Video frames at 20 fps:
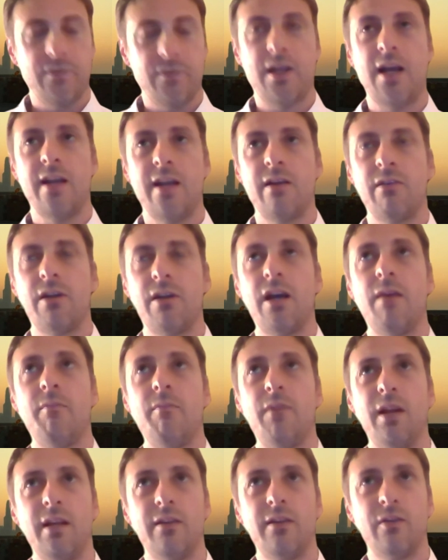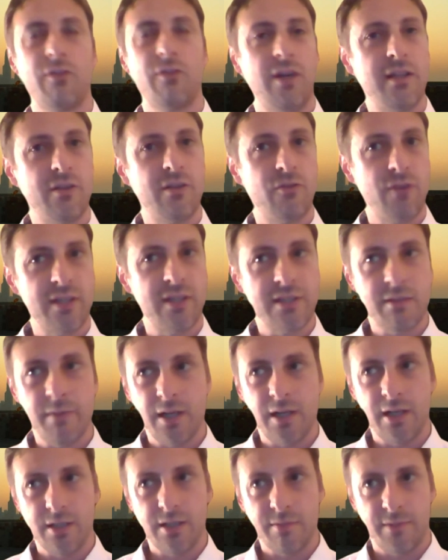IRM, integrated risk
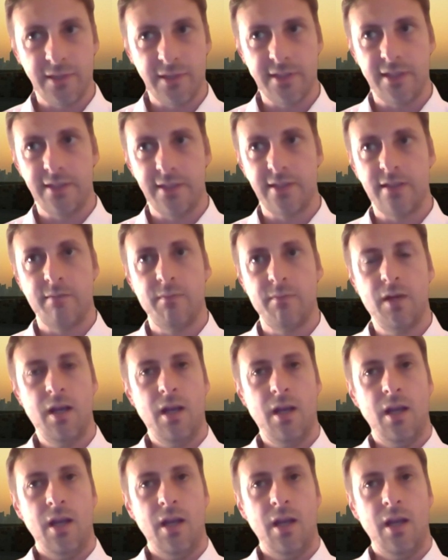management system,